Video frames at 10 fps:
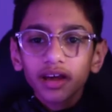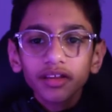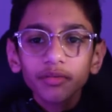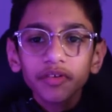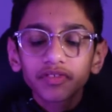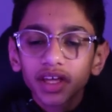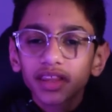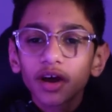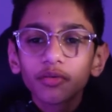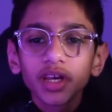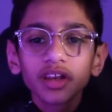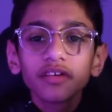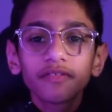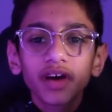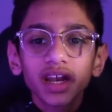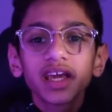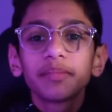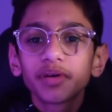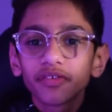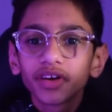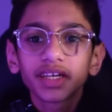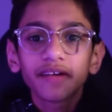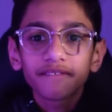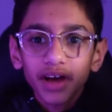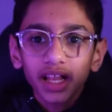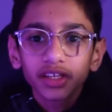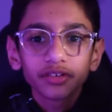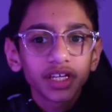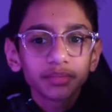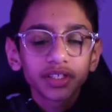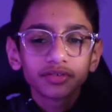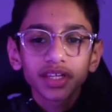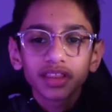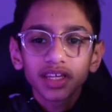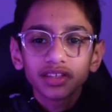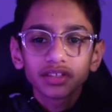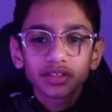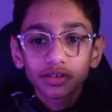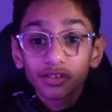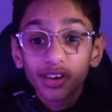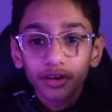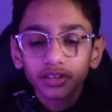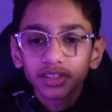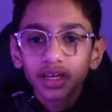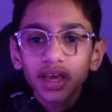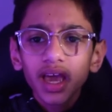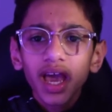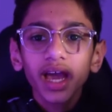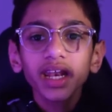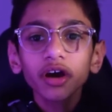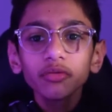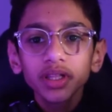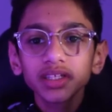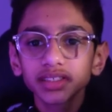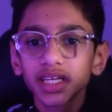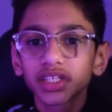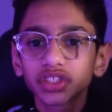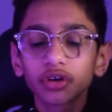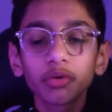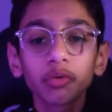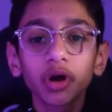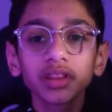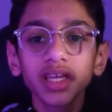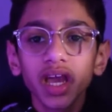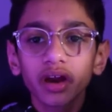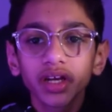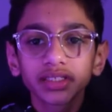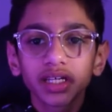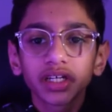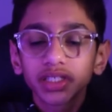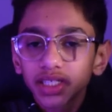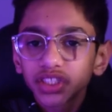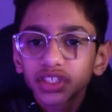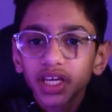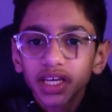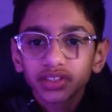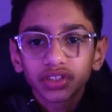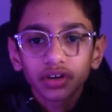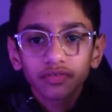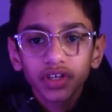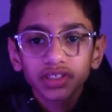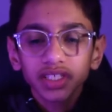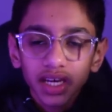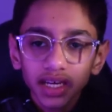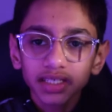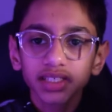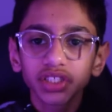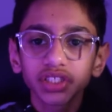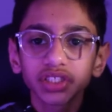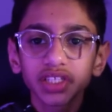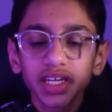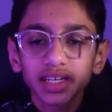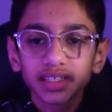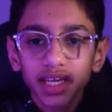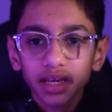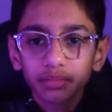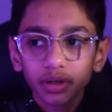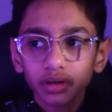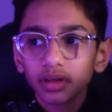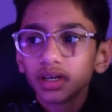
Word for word: that we've done that, we need to find a perfect value in between these two nodes. And now with this texture, we want the areas that are touching a surface, such as the table